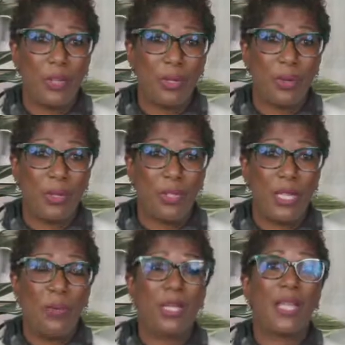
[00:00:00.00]

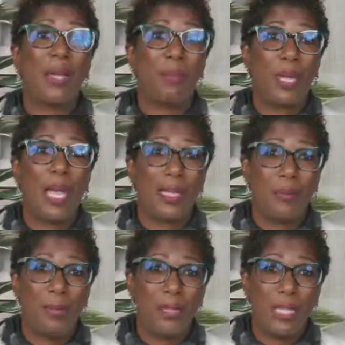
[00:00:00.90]
community, with that Black
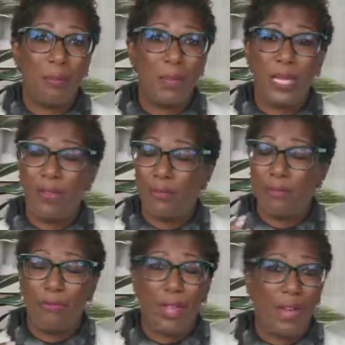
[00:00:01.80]
community
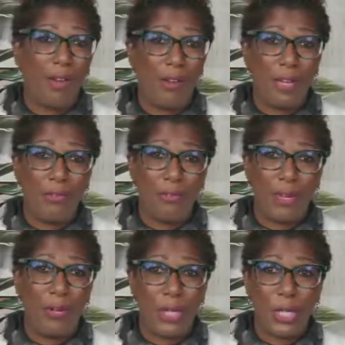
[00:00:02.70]
being very,
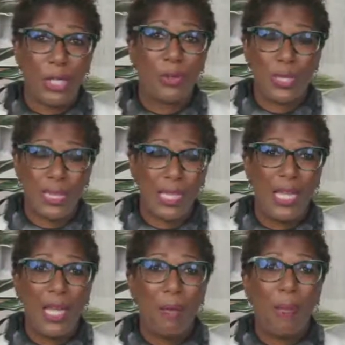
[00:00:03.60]
very closely
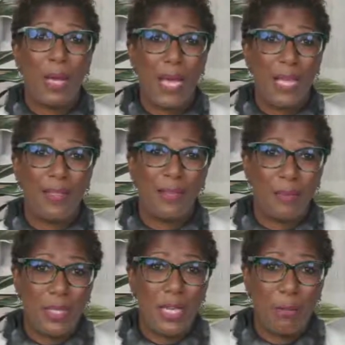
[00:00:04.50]
behind
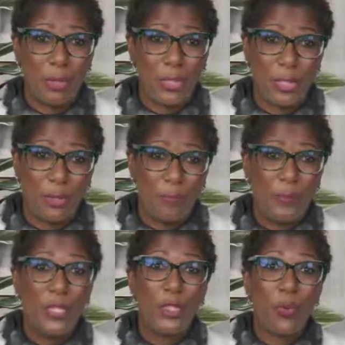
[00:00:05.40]
them, number 2.
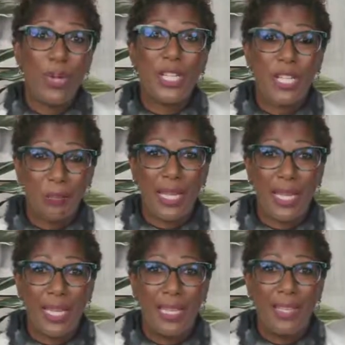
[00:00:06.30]
So we should
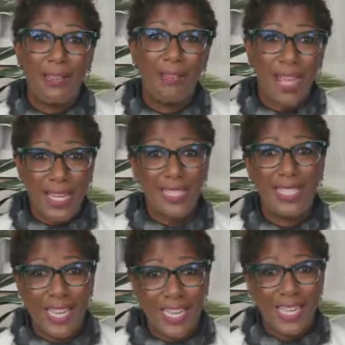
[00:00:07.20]
be
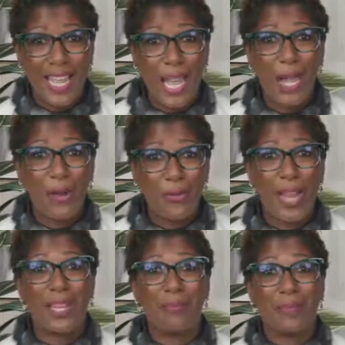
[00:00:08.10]
vaccinated at a higher
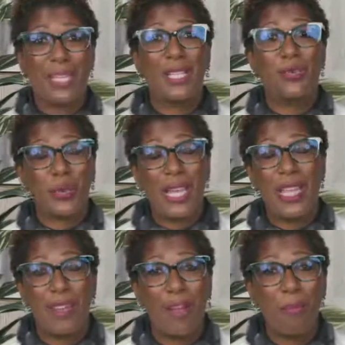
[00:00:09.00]
rate because
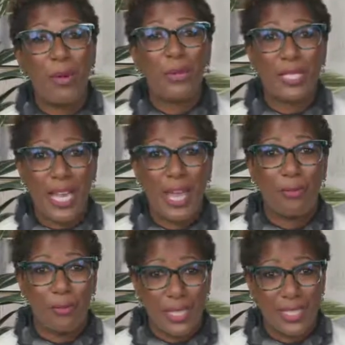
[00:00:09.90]
we are most
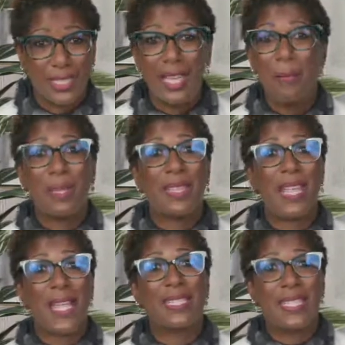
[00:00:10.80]
at risk, but
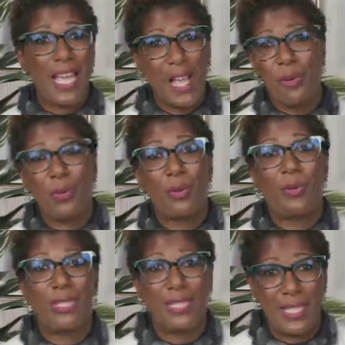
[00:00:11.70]
that's not what
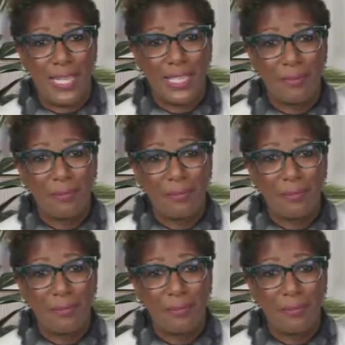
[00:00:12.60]
we're seeing.